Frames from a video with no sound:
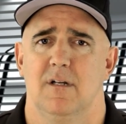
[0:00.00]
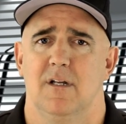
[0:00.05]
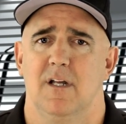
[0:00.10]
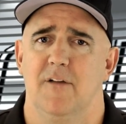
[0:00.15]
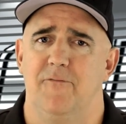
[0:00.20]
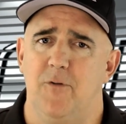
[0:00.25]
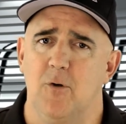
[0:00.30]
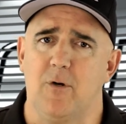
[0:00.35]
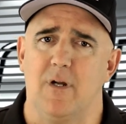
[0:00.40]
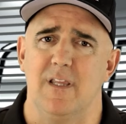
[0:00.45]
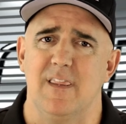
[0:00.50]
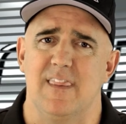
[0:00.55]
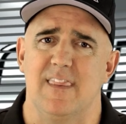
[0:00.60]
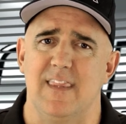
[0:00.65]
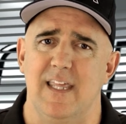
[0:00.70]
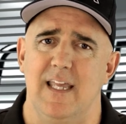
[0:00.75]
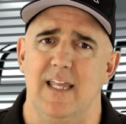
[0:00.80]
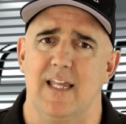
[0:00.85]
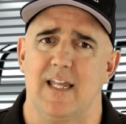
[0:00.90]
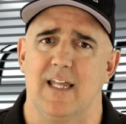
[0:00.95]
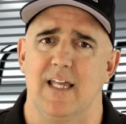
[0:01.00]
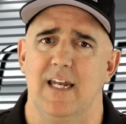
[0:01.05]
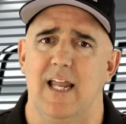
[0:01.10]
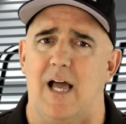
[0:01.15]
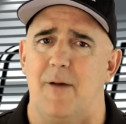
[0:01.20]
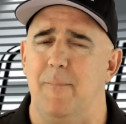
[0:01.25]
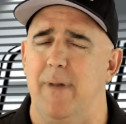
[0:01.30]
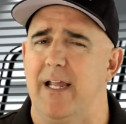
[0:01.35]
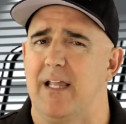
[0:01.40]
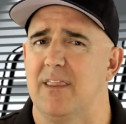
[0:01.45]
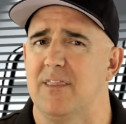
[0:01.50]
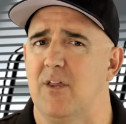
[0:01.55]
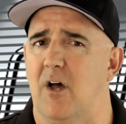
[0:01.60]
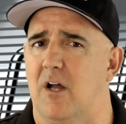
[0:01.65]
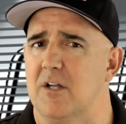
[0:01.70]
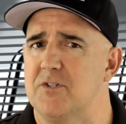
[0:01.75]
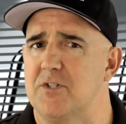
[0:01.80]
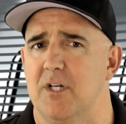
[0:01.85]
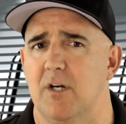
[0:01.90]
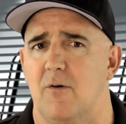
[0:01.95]
If you can think and not make
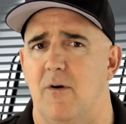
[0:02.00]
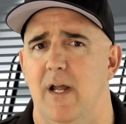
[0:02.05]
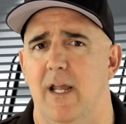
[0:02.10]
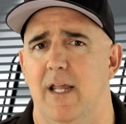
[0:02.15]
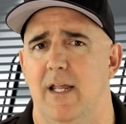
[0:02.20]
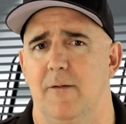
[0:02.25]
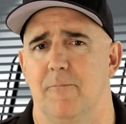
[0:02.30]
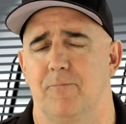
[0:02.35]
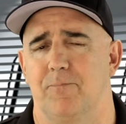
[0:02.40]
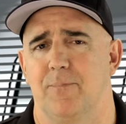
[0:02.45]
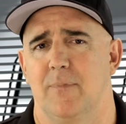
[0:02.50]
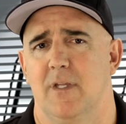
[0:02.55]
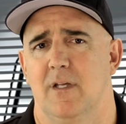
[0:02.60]
thoughts your aim.